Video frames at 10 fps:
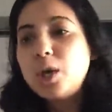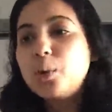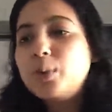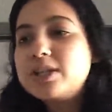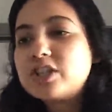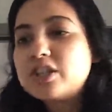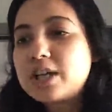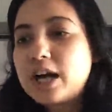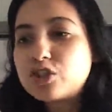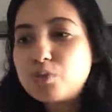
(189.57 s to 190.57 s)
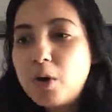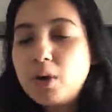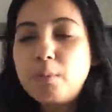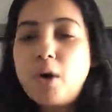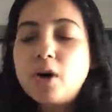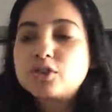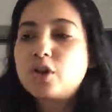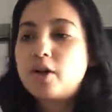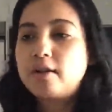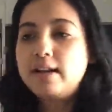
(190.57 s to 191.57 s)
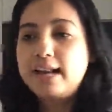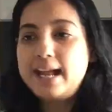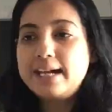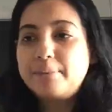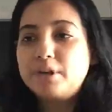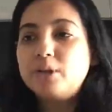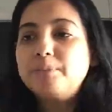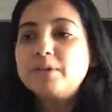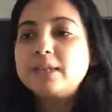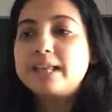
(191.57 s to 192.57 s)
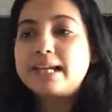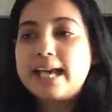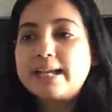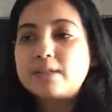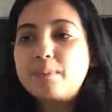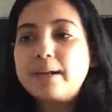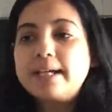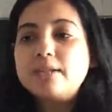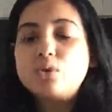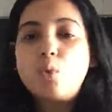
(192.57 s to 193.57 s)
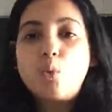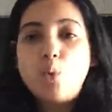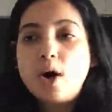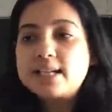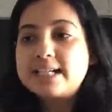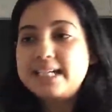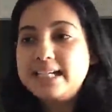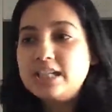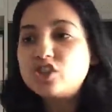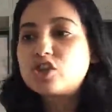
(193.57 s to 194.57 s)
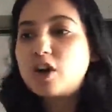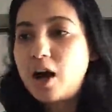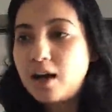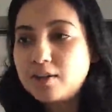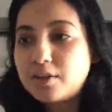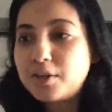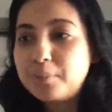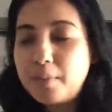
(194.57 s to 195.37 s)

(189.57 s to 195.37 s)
which is a small box or a label that explains what each color,